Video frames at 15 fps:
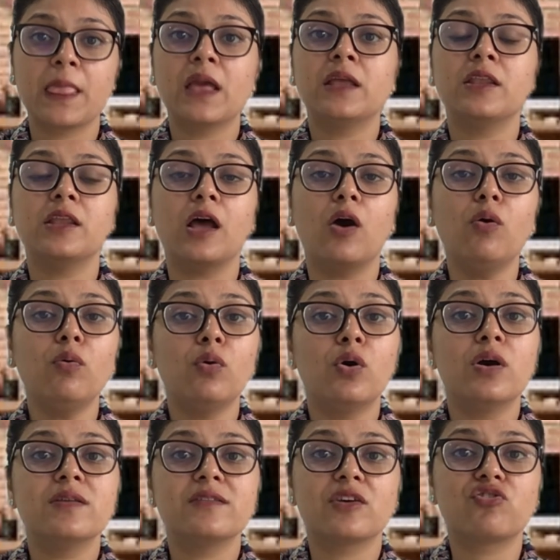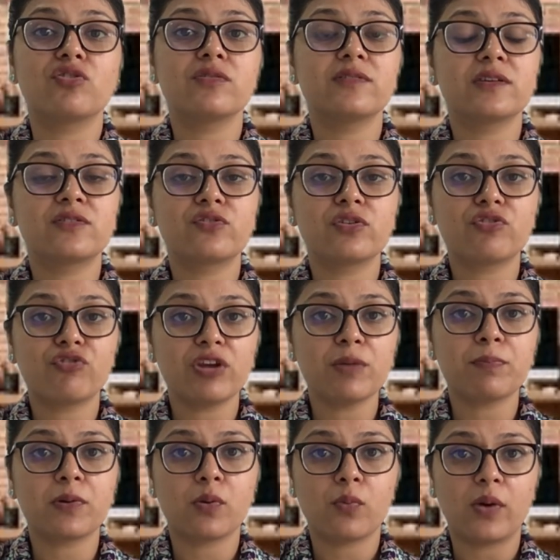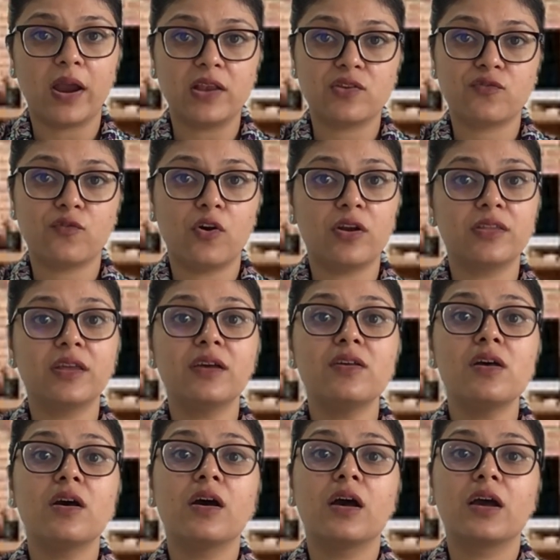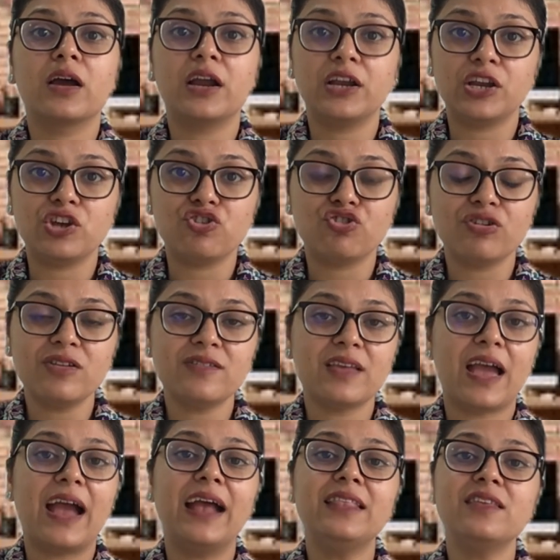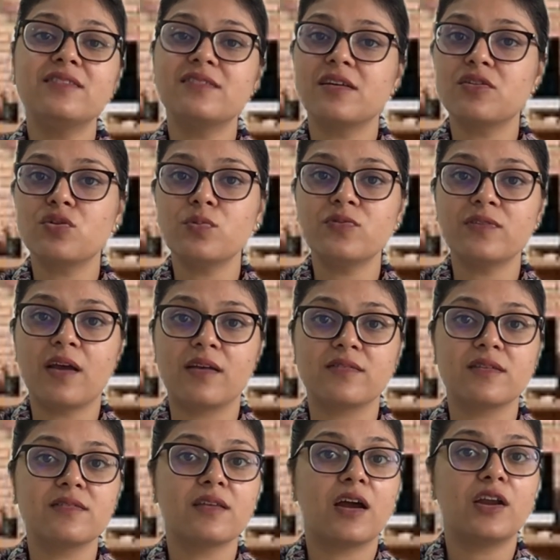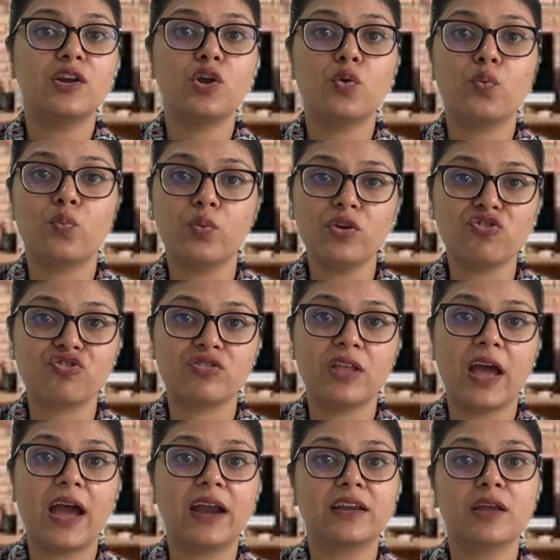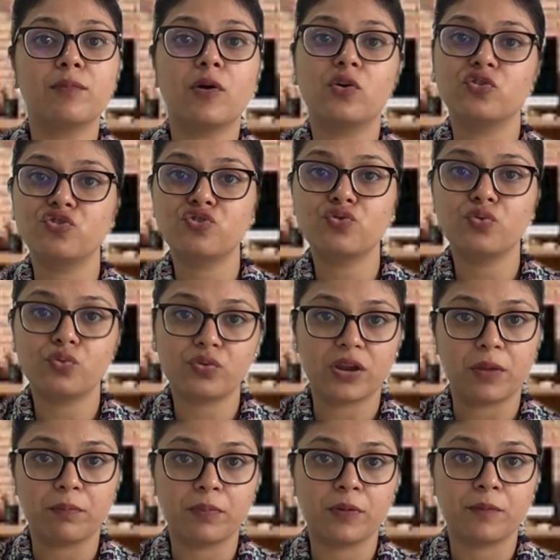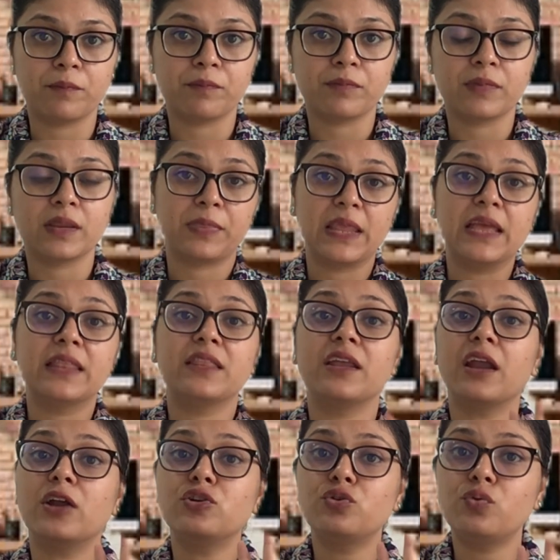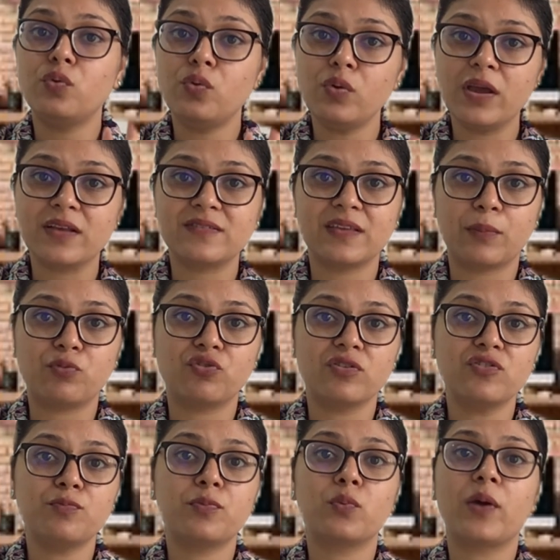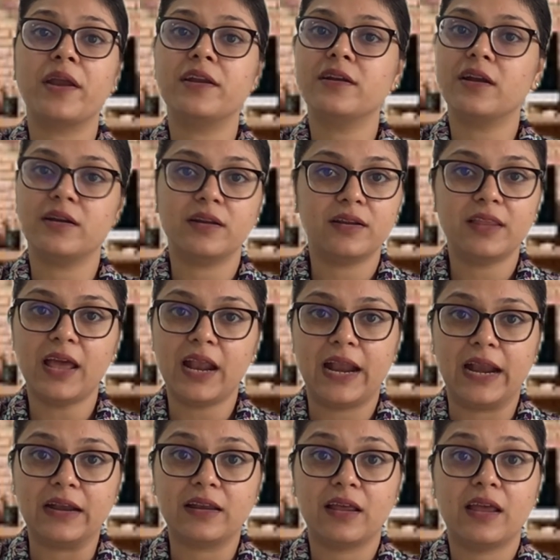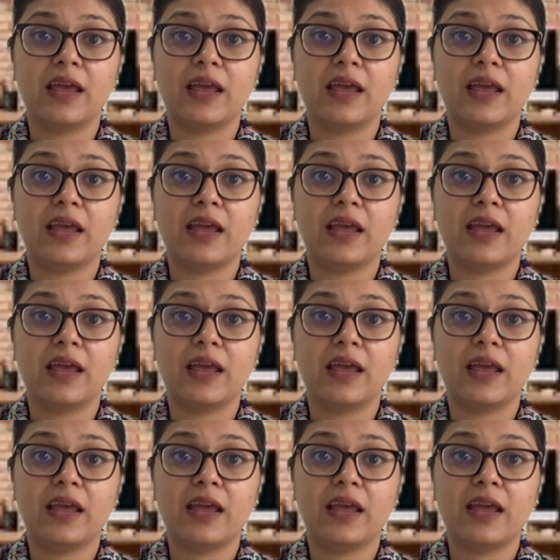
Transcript: Now, section 63 provides for the conditions and the circumstances under which the act amounts to rape. There are two exceptions provided under the act.